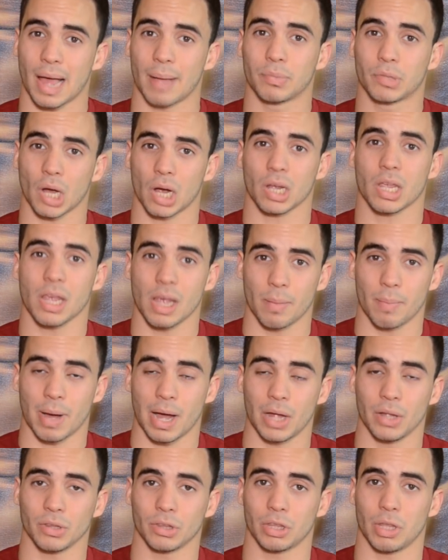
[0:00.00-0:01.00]
I'm talking
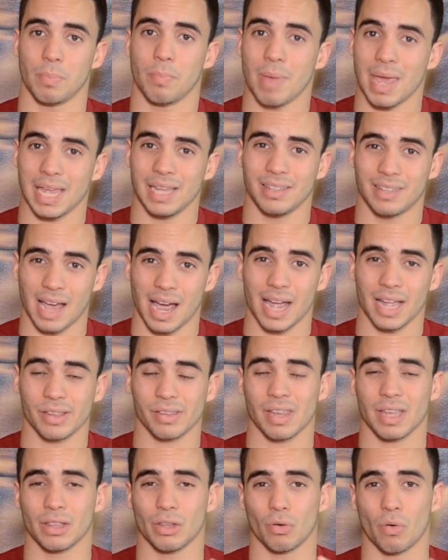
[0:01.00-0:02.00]
about the main
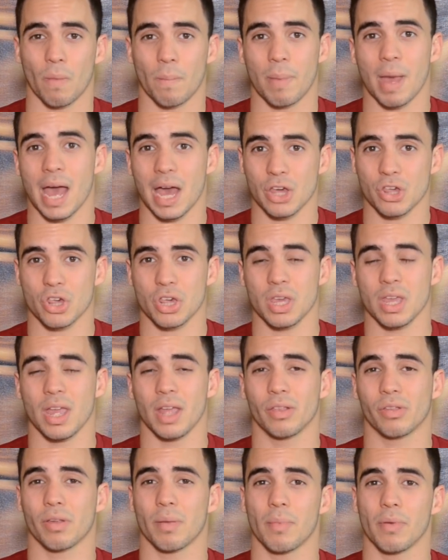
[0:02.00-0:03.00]
diets like the Repashy
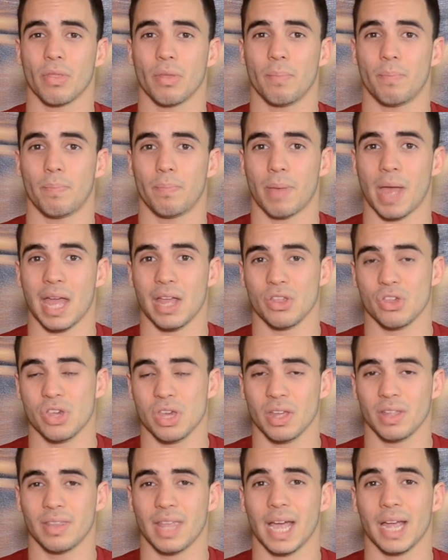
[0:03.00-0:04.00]
and some of the
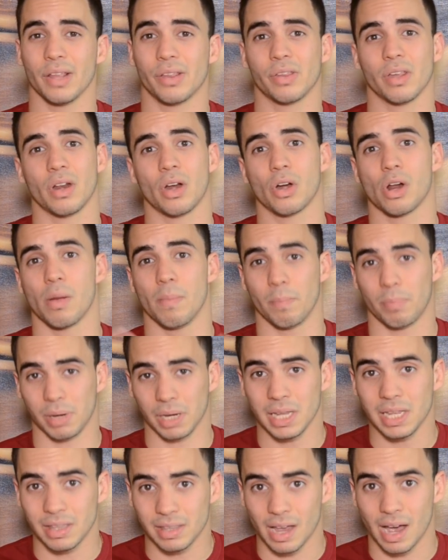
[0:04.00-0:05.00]
Pangea diets that are
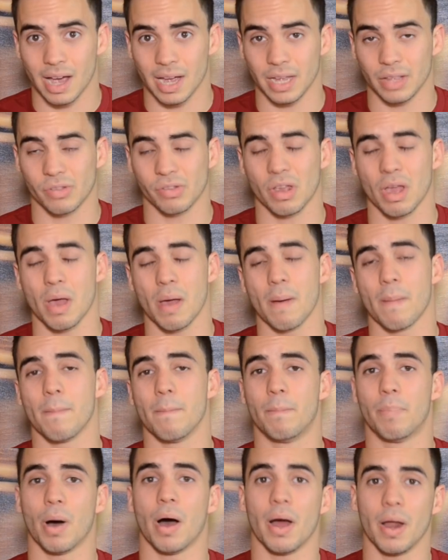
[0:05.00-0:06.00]
complete diets.
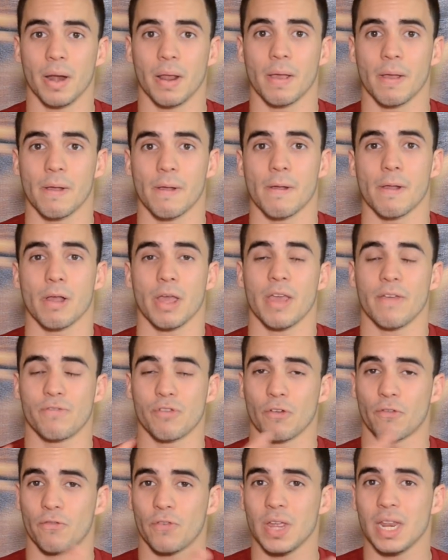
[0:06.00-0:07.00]
But if
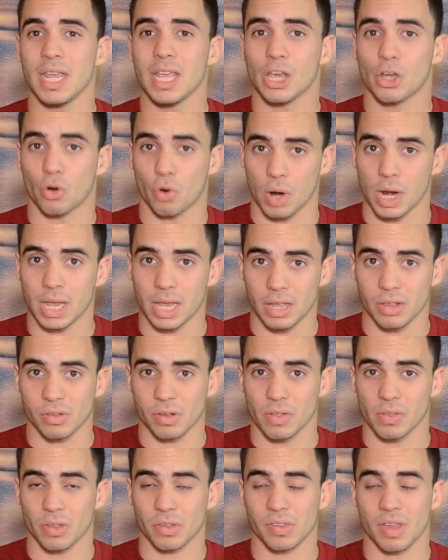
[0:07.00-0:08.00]
you're feeding
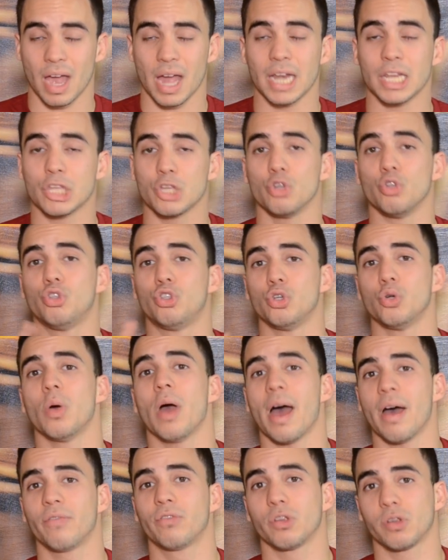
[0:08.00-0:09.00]
crickets on the side, you do
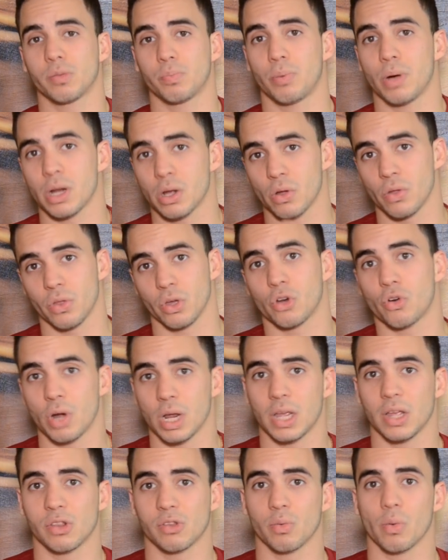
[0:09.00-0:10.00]
have to sprinkle the
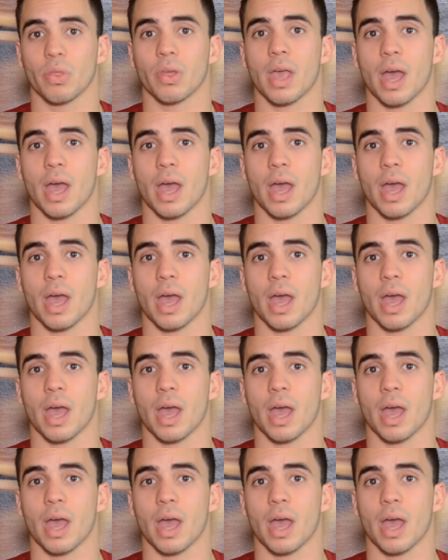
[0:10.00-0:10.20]
crickets with